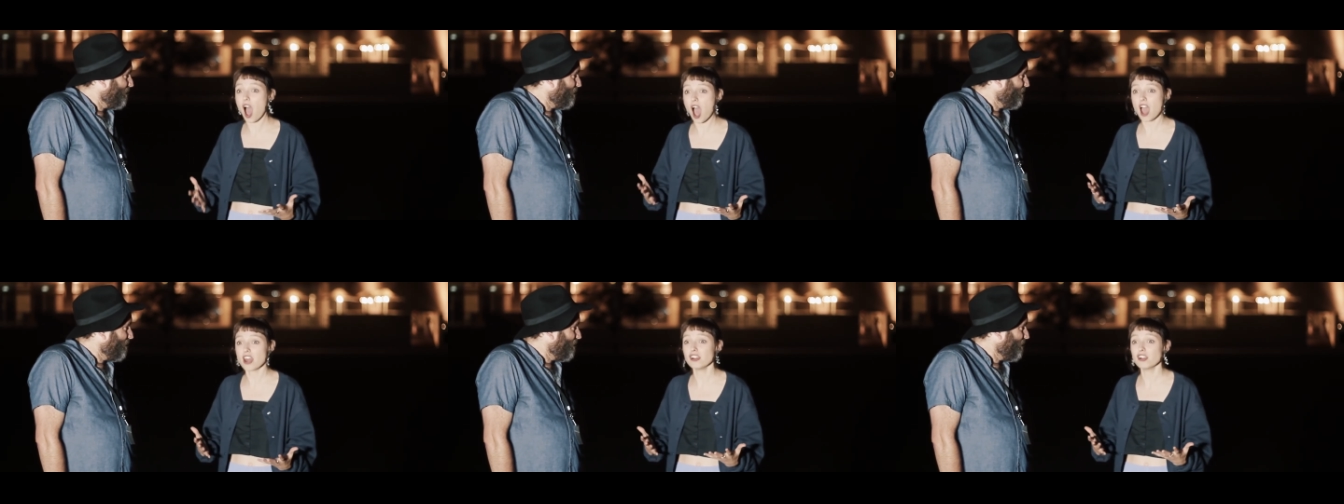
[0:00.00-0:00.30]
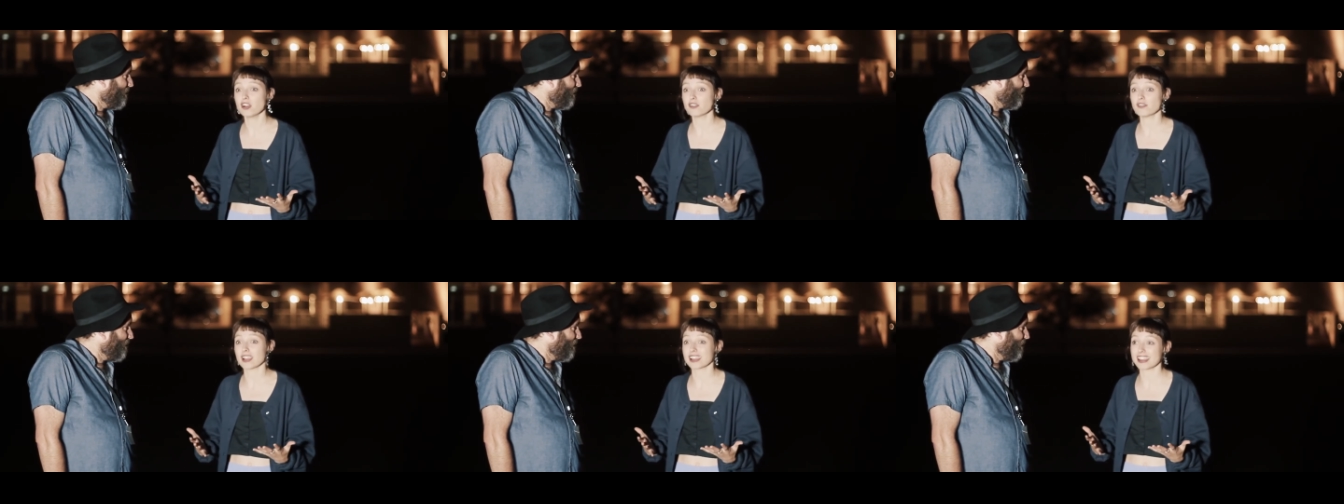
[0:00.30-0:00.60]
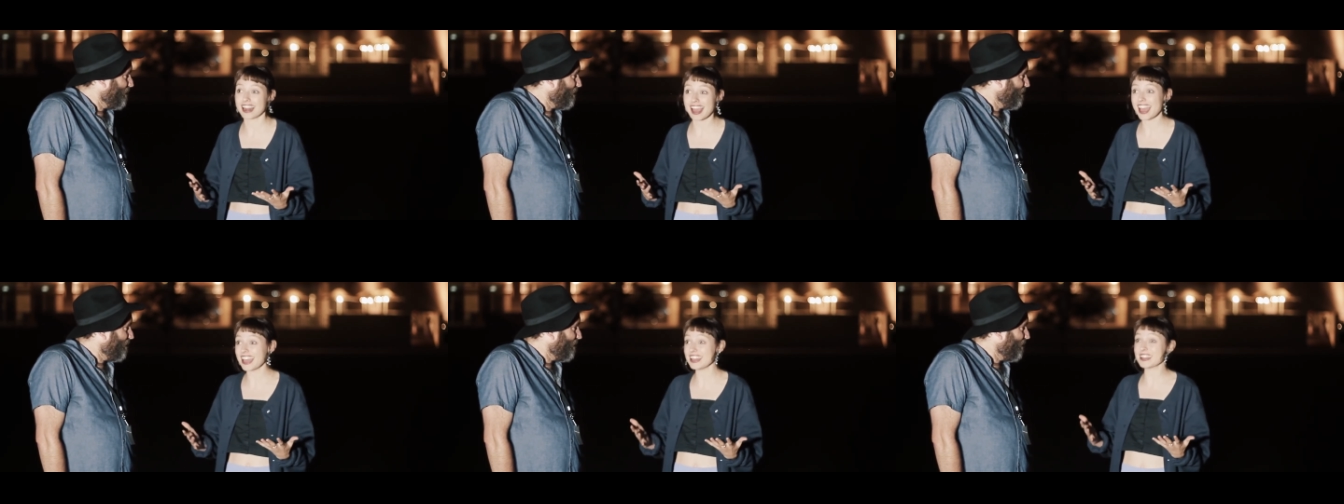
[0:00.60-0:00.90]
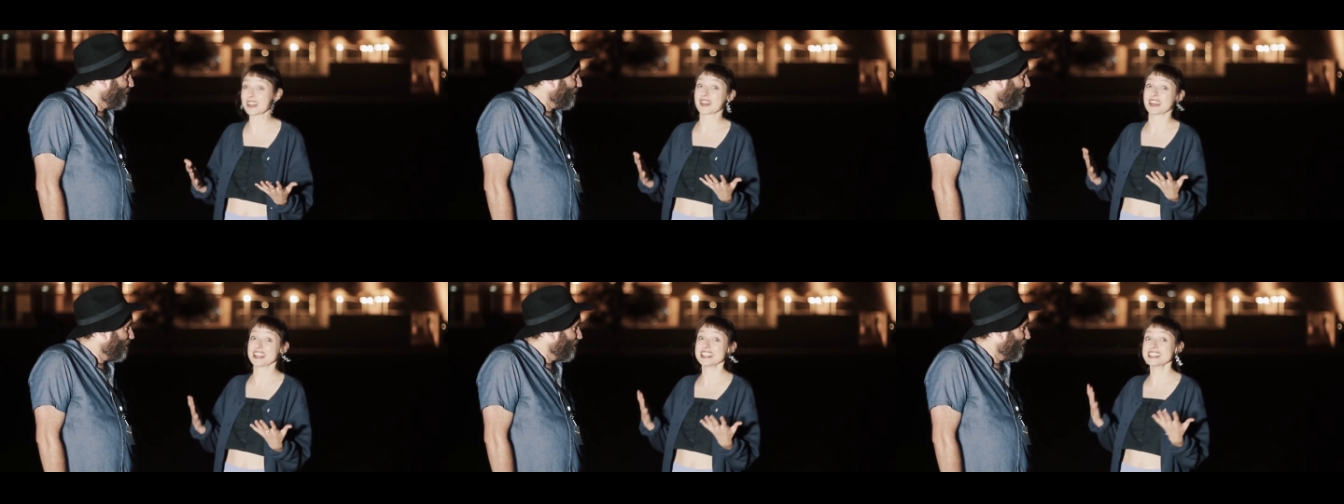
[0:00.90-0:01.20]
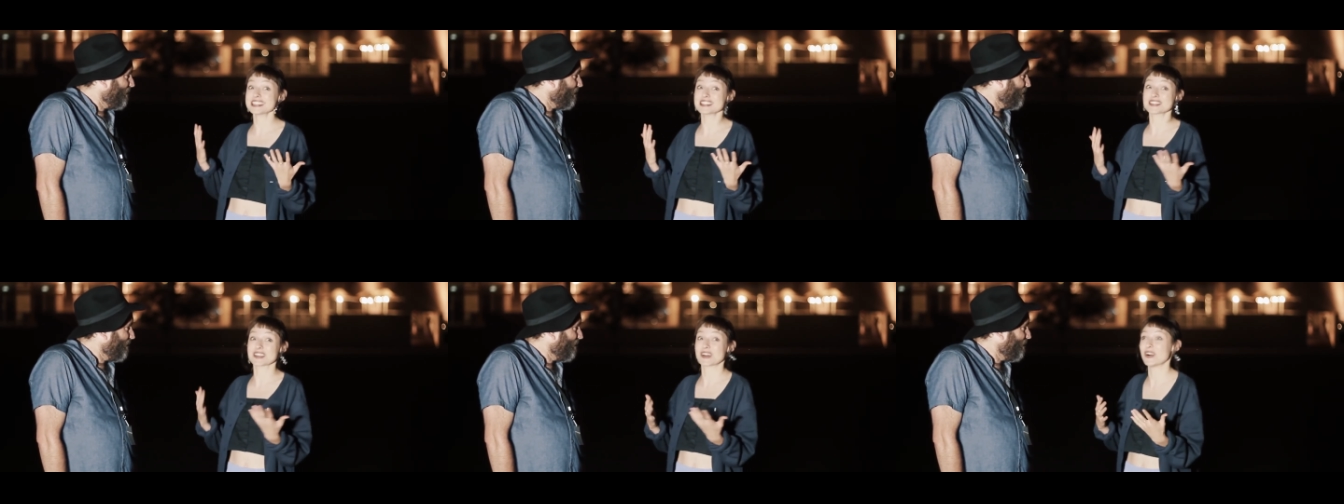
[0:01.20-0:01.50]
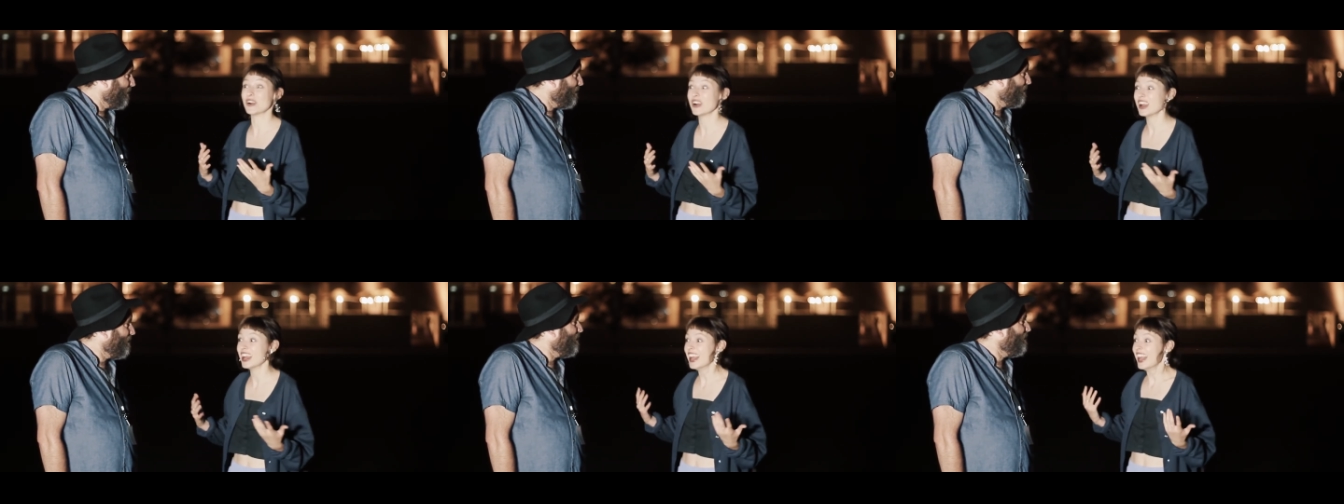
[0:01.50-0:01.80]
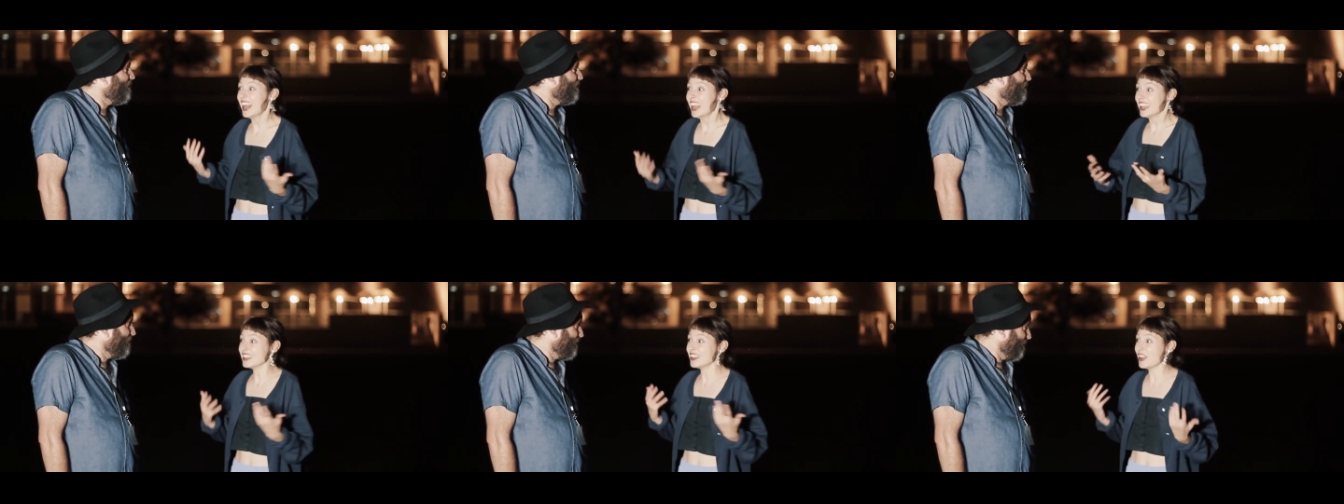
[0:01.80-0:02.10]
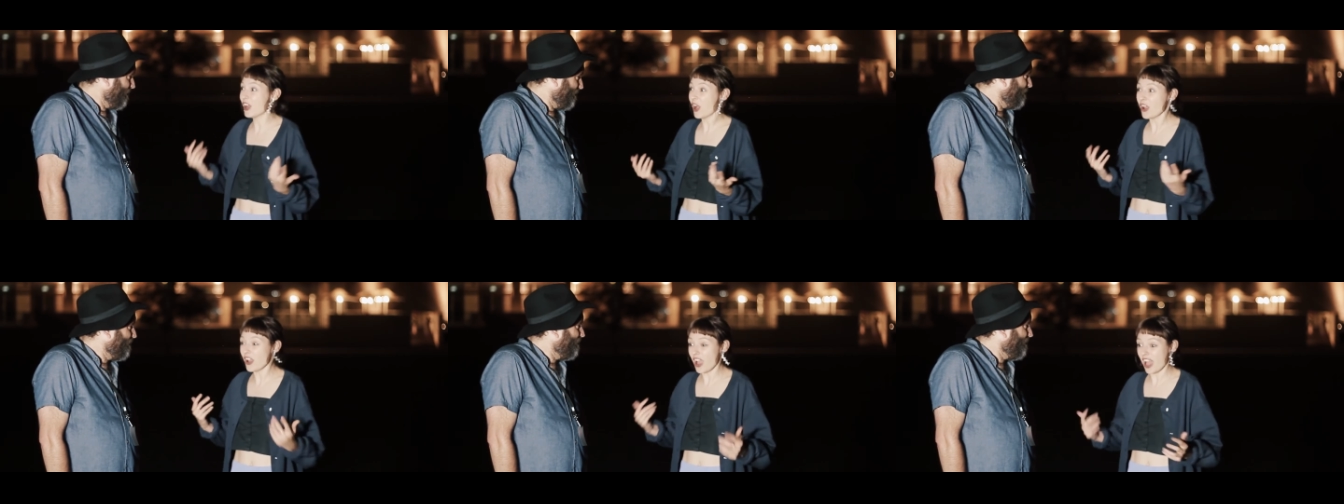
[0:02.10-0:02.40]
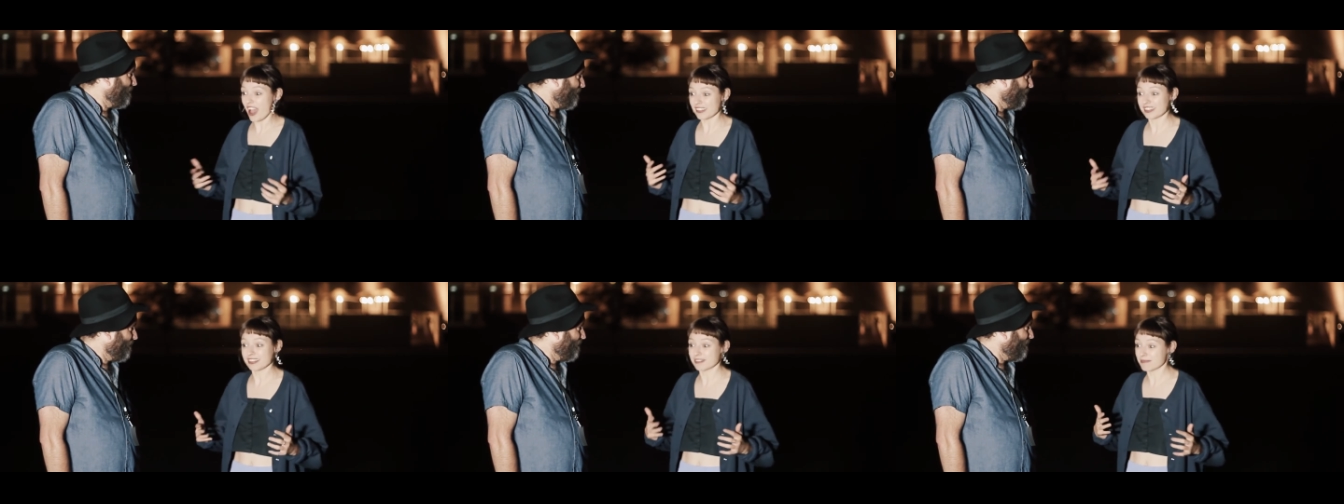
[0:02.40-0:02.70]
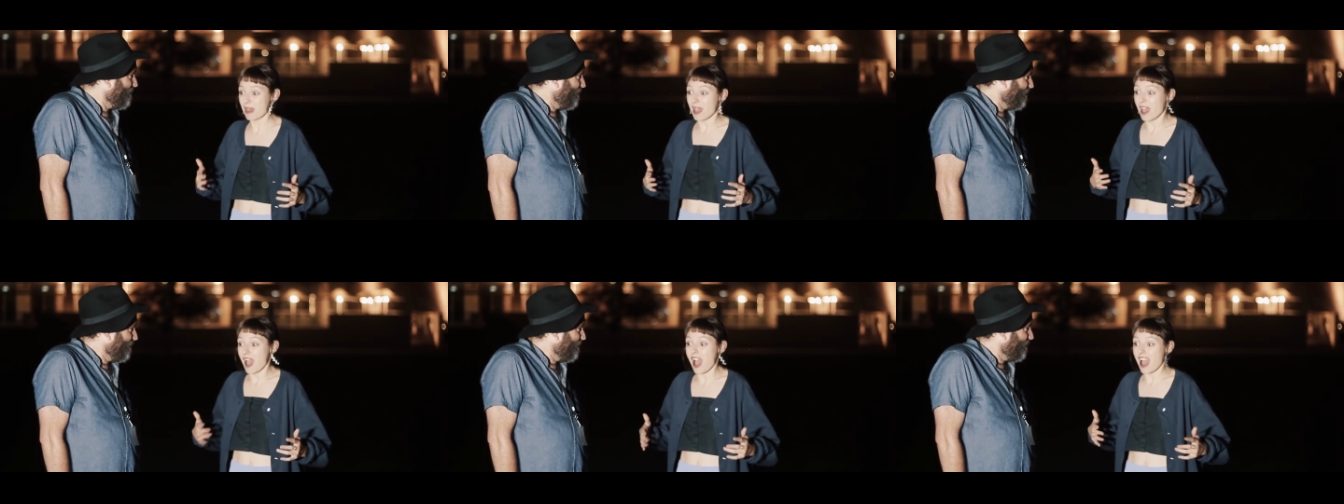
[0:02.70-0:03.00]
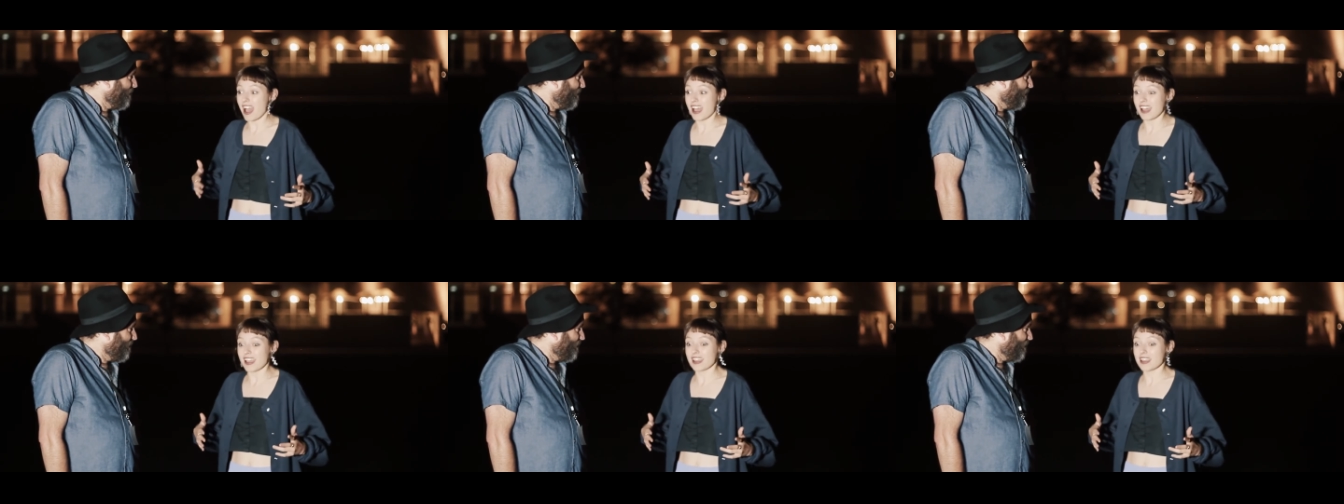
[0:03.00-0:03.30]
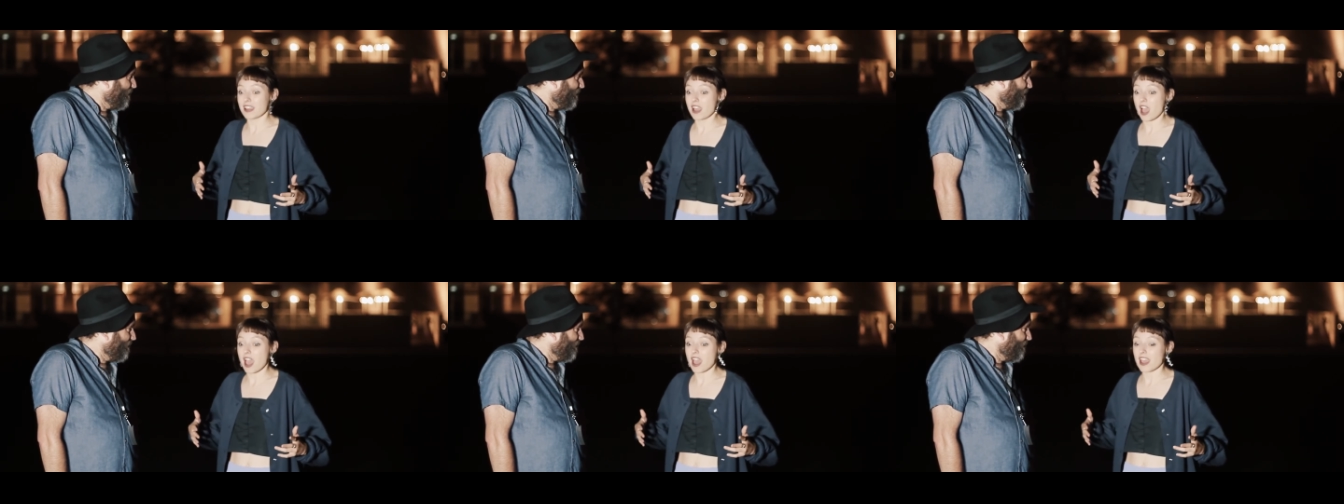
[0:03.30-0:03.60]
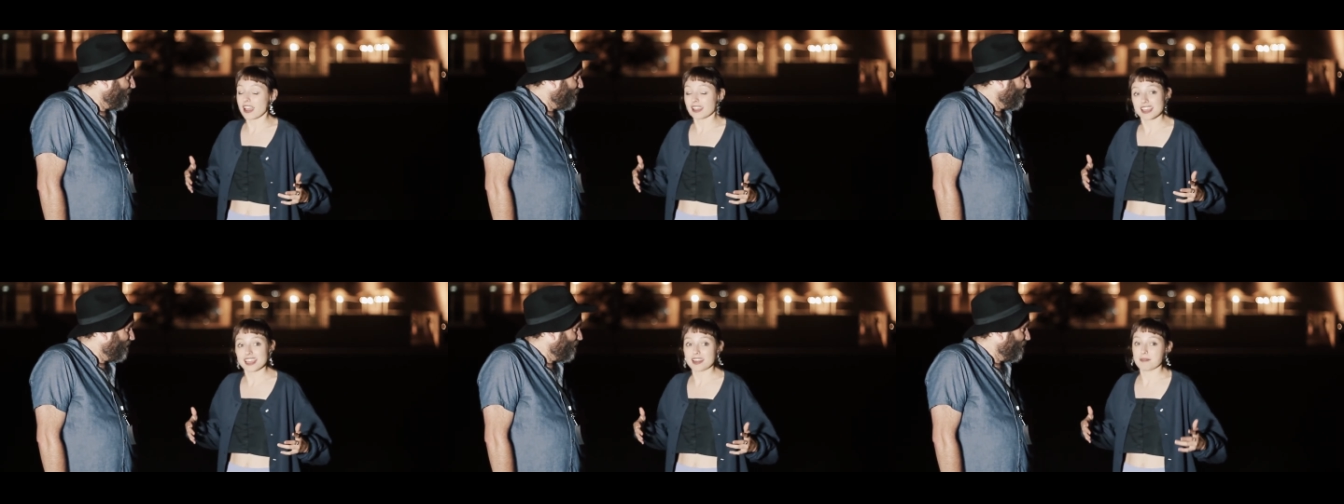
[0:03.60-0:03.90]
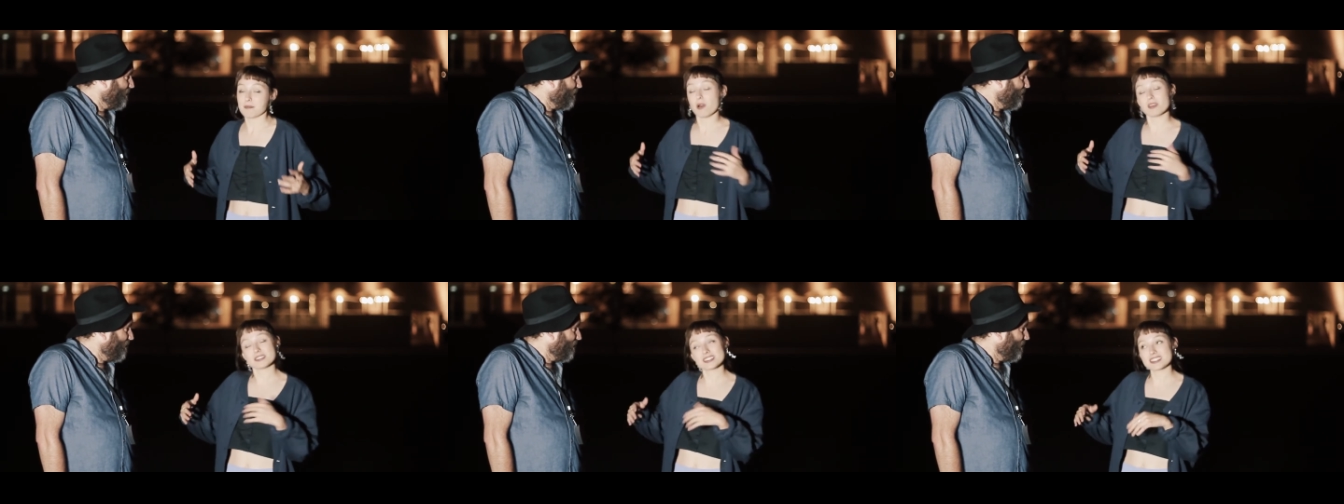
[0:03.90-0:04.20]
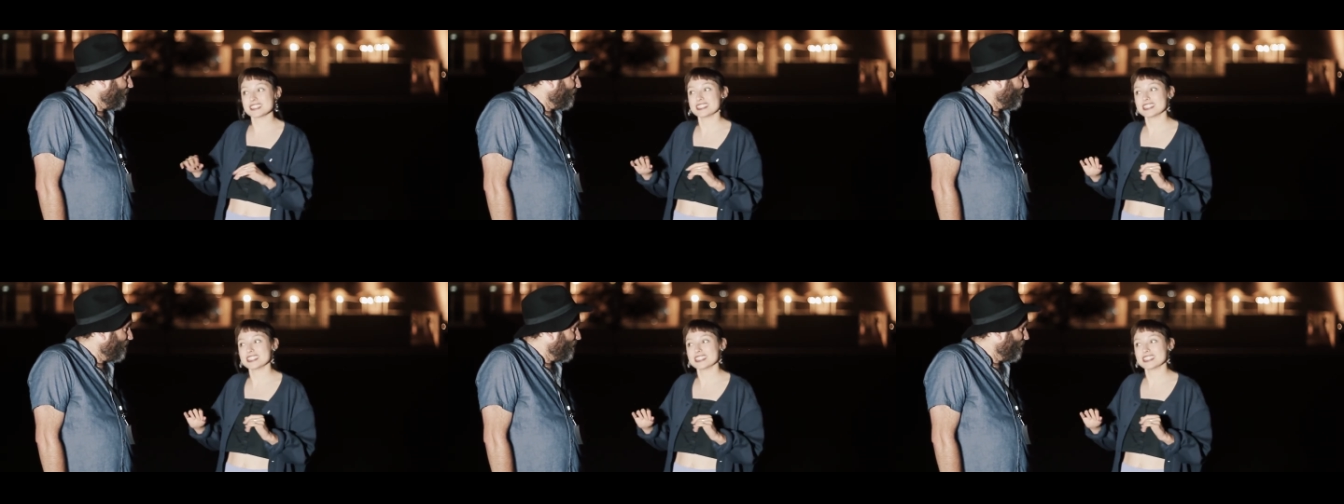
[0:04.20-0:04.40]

I don't know if I can handle this, or, I get imposter